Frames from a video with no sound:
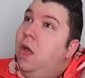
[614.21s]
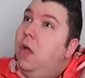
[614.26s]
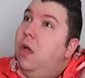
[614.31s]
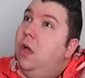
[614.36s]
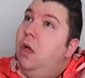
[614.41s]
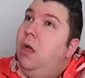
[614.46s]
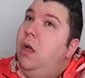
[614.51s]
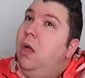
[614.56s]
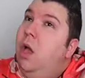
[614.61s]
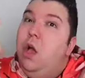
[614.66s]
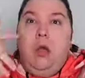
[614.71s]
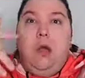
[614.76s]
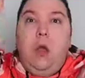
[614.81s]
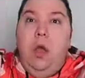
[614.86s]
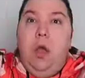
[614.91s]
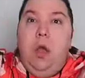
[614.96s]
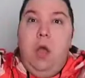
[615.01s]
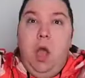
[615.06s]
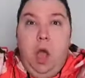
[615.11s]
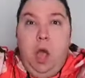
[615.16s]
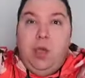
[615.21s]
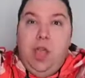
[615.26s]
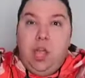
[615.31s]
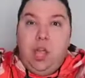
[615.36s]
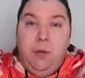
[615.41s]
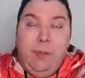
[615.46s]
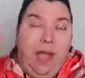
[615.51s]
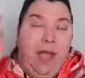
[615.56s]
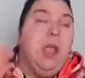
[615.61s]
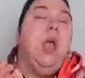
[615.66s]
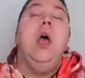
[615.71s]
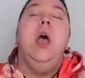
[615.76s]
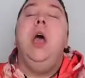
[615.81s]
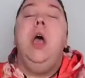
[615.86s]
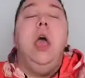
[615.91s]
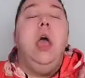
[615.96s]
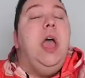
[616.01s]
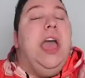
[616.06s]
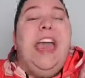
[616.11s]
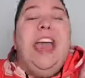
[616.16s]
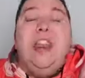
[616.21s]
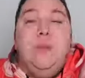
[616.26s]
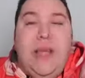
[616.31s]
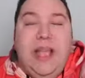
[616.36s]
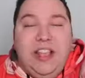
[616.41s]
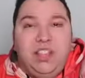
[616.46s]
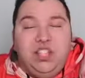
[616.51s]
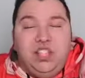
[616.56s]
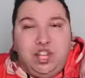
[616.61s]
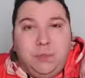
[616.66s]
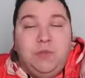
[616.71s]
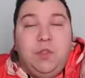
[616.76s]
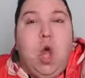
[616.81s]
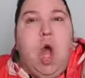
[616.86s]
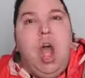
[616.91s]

Hey, let's oh, look him up. Okay, go back. Anyways,